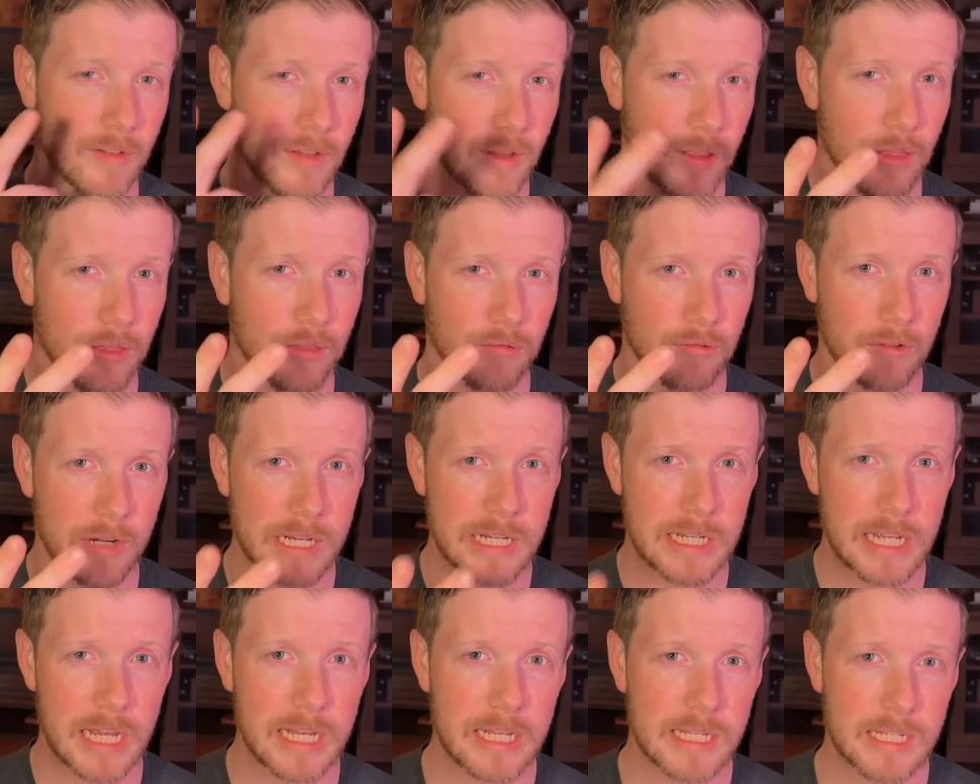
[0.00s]
3
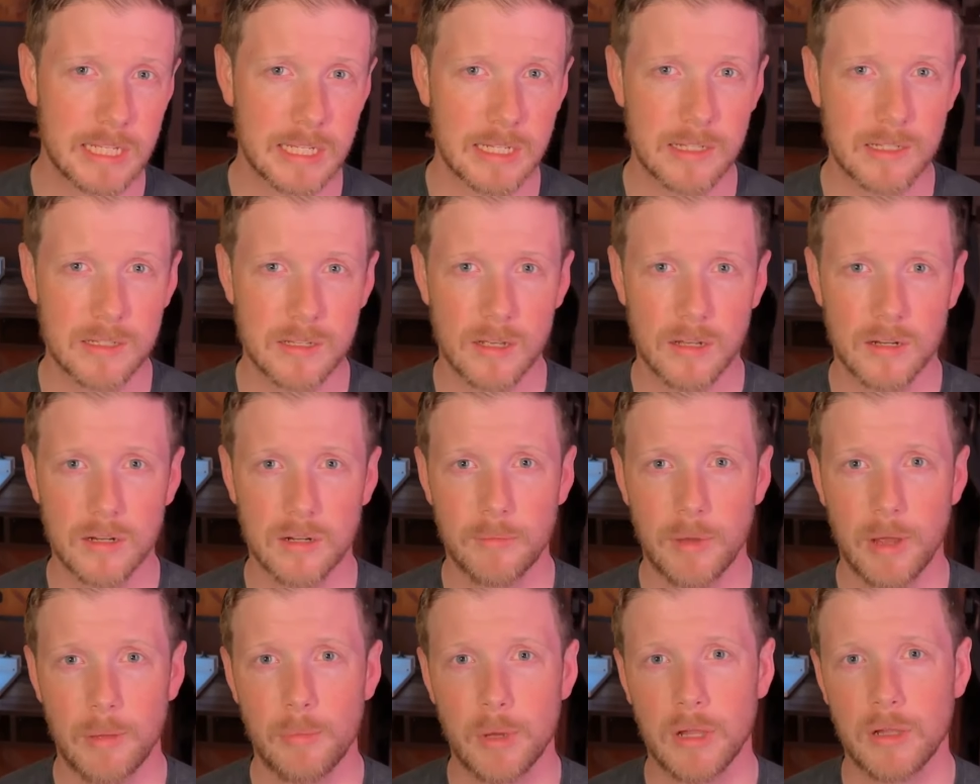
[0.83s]
tastings under my
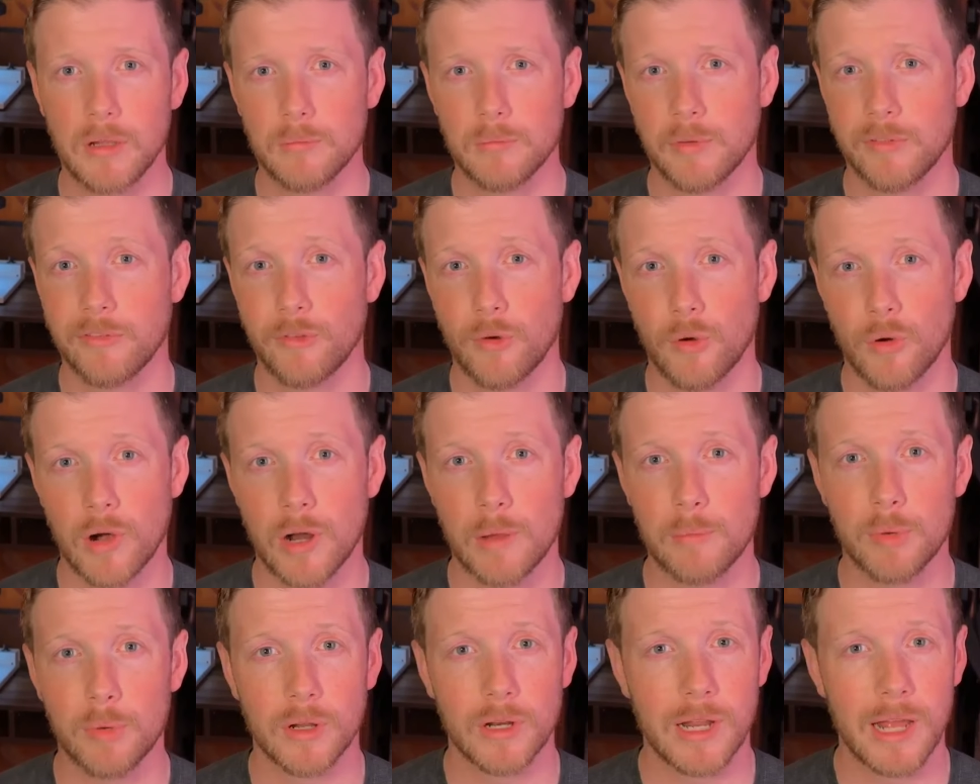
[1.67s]
belt before I
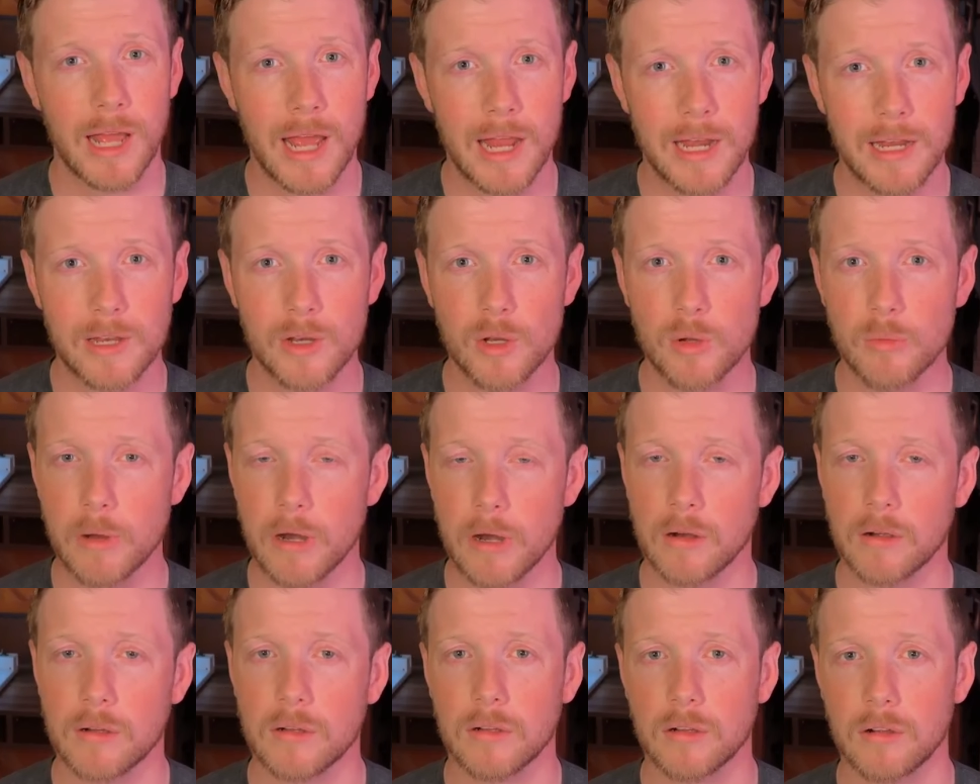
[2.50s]
put any
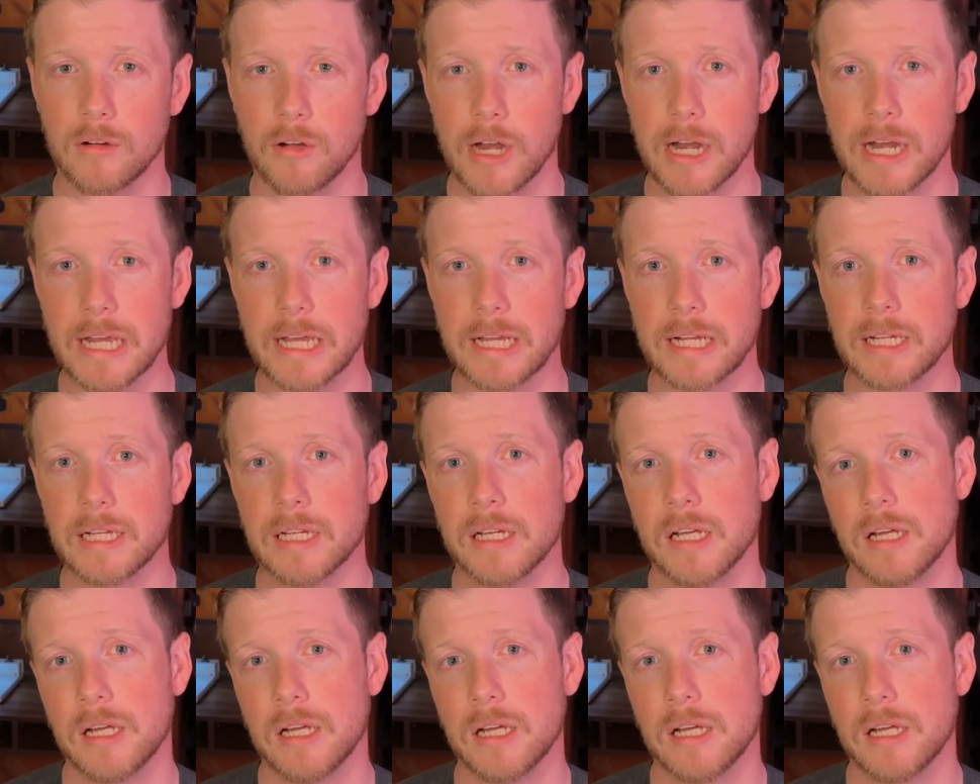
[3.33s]
numerical grading